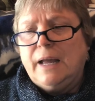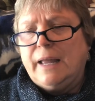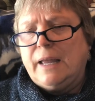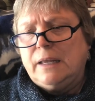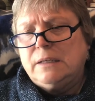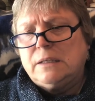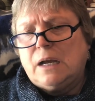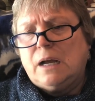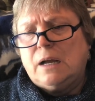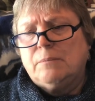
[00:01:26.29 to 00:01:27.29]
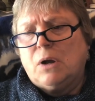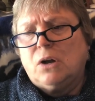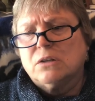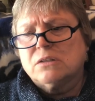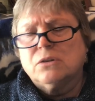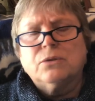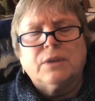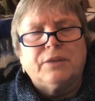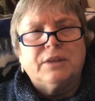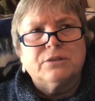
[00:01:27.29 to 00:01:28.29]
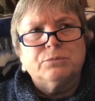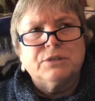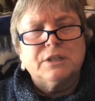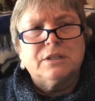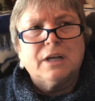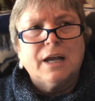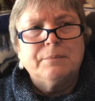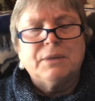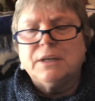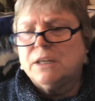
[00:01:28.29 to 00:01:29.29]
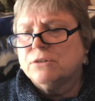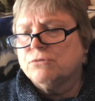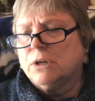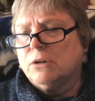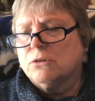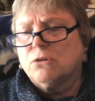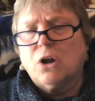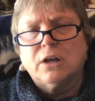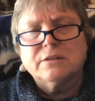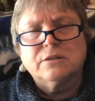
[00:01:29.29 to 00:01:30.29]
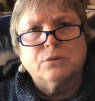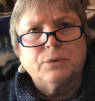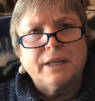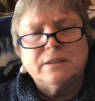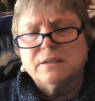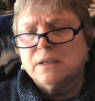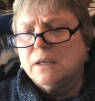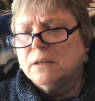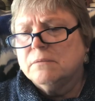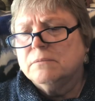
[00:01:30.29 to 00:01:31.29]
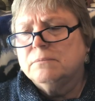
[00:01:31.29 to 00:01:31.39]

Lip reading: And also that this was the time that Israel crossed the Red Sea.